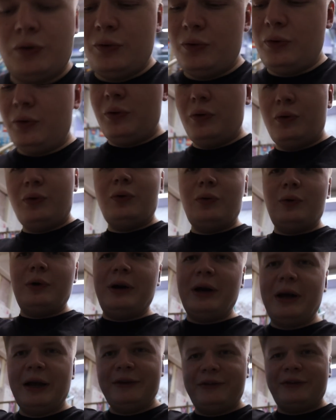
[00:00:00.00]
Ooh,
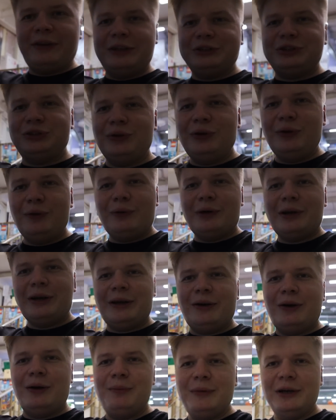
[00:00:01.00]
guys, I'll show you what I
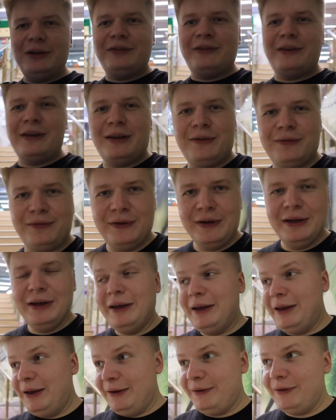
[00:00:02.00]
got
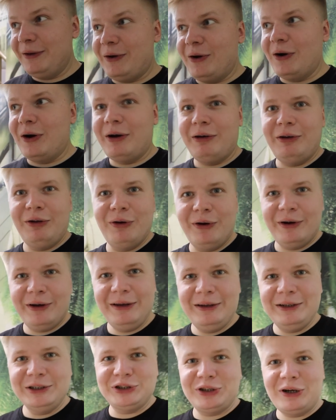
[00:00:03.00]
myself in the car, not
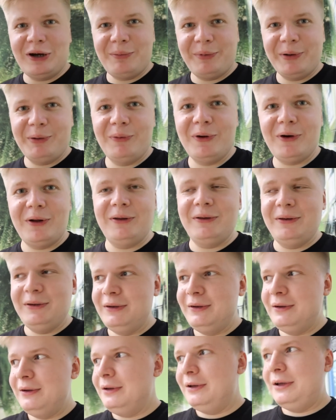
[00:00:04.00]
in a shopping mall,
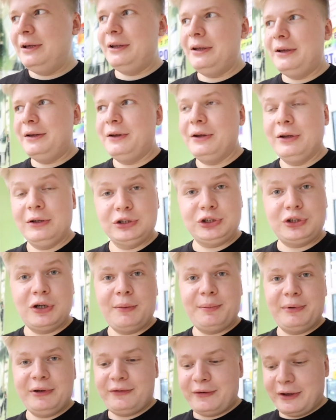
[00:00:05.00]
in a little
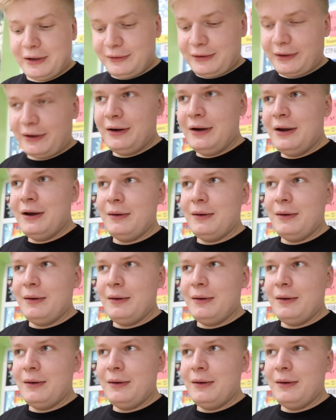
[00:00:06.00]
shopping center.